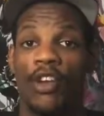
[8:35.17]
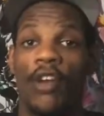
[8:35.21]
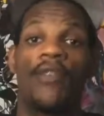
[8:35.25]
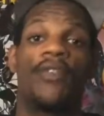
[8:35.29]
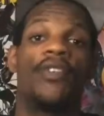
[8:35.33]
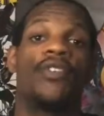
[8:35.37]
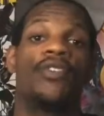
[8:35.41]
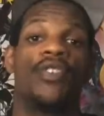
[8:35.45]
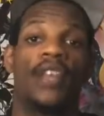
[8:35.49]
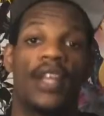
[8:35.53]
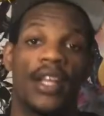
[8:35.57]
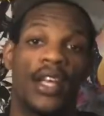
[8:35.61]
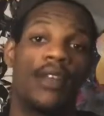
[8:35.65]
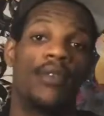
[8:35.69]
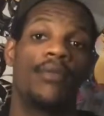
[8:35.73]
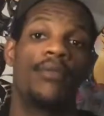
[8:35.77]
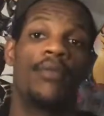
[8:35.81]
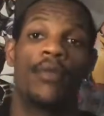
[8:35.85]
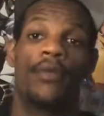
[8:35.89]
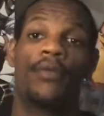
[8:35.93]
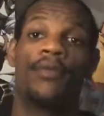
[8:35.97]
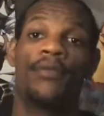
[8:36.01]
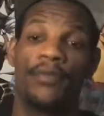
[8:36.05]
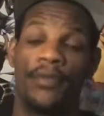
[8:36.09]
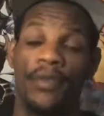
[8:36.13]
surface that can
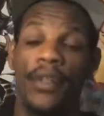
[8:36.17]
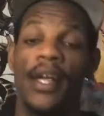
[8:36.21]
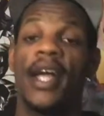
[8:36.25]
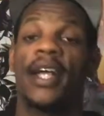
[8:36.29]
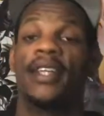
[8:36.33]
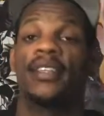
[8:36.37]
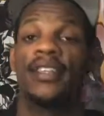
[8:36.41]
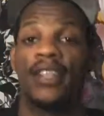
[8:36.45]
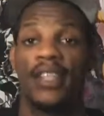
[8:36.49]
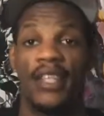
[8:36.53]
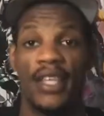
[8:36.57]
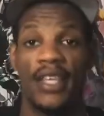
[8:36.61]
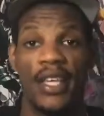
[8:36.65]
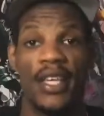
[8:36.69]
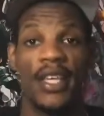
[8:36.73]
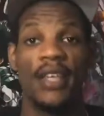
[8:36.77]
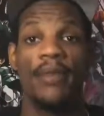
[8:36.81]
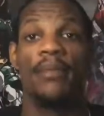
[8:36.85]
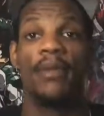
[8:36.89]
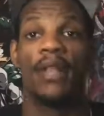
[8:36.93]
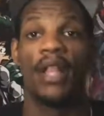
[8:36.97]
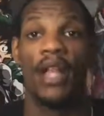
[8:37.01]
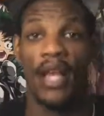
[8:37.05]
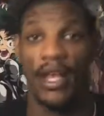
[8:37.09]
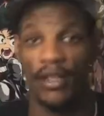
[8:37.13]
reflect ki
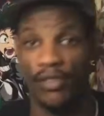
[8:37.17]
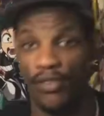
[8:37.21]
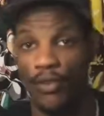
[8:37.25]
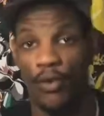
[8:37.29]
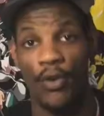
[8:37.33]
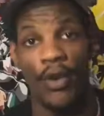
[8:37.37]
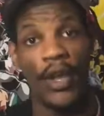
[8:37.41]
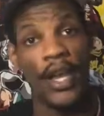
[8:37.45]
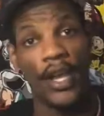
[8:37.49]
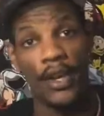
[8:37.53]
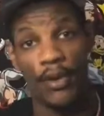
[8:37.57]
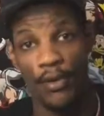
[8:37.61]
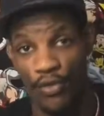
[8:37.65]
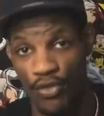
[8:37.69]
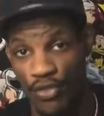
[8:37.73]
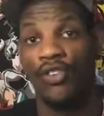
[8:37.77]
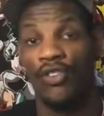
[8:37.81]
blast or energy.